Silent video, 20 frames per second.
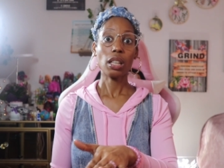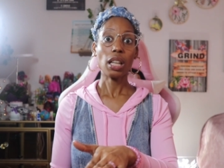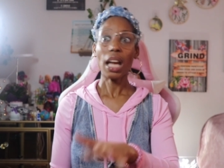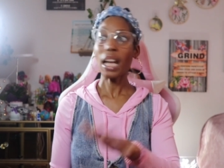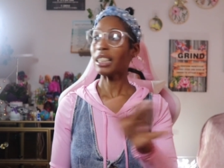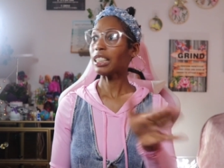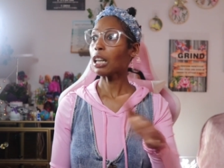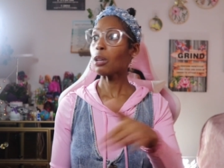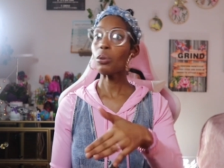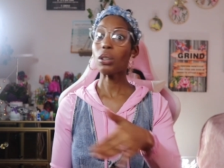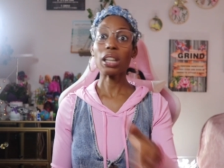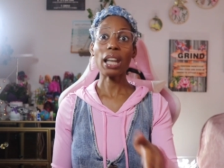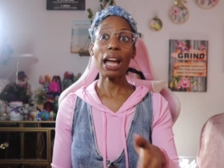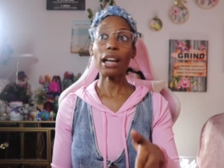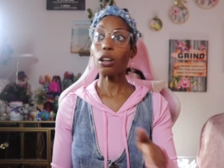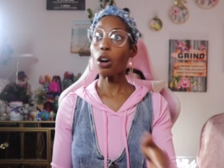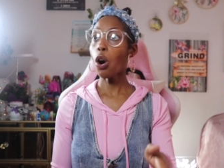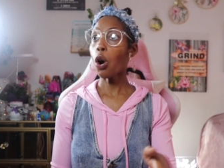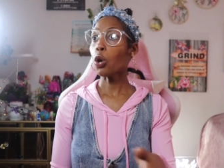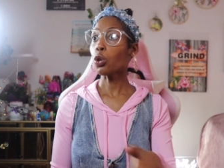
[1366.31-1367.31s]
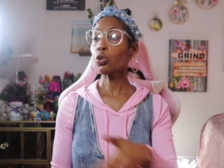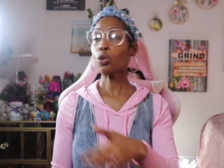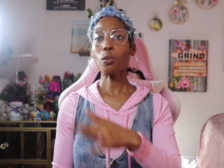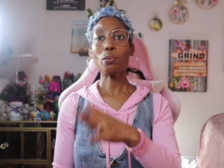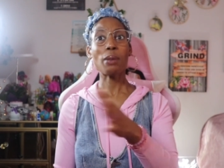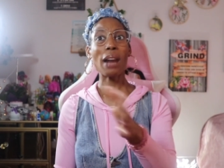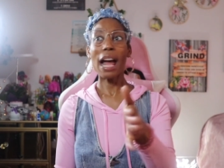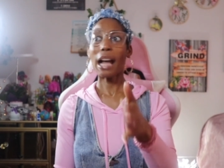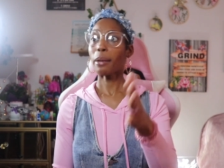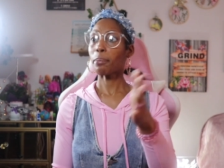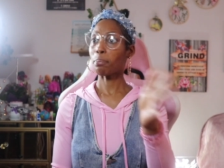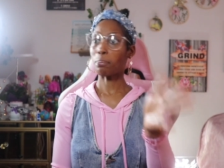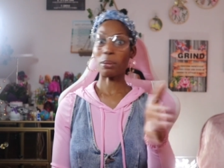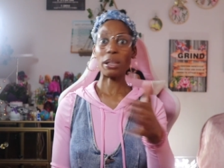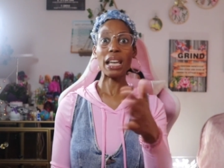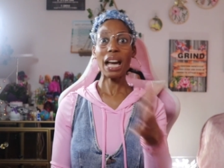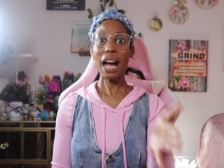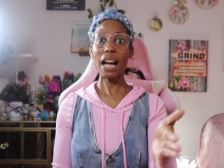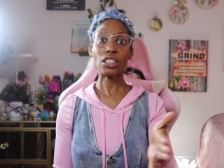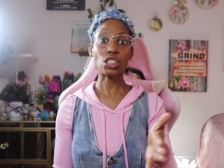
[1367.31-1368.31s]
And they were like, oh, you black
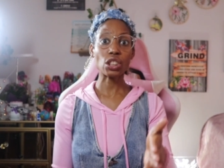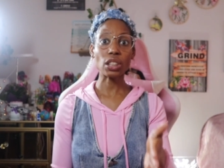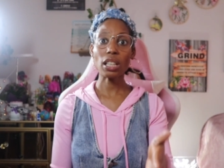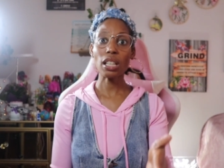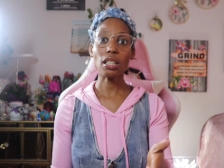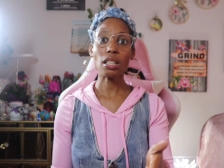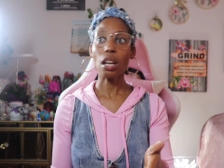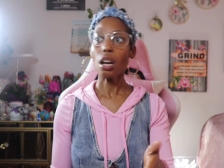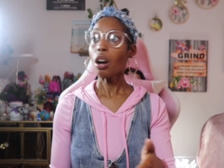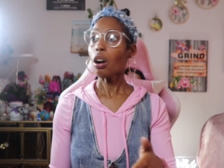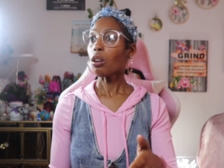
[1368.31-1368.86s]
biatches